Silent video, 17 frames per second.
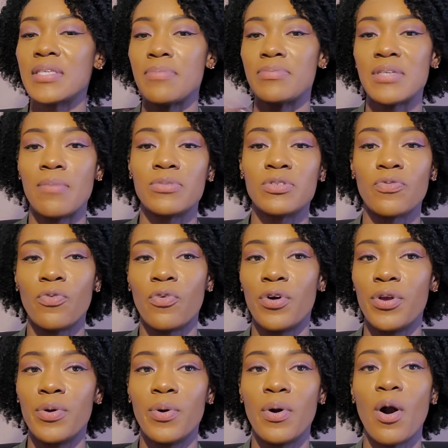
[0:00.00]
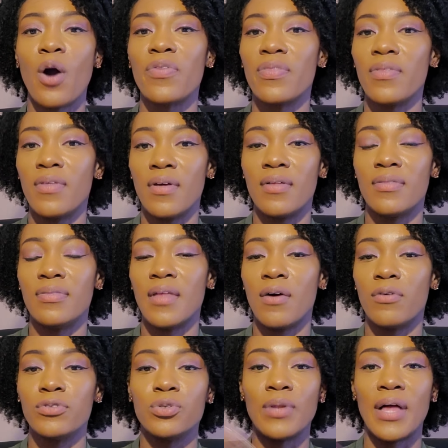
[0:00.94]
up some for you, and
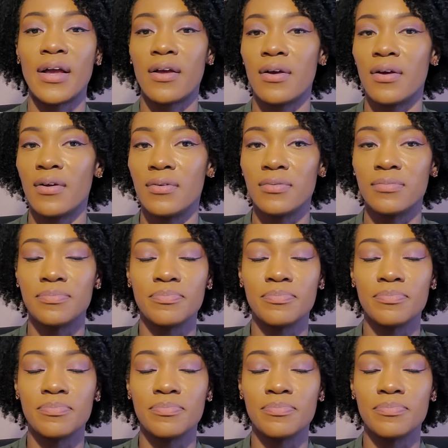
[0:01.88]
they'll do like a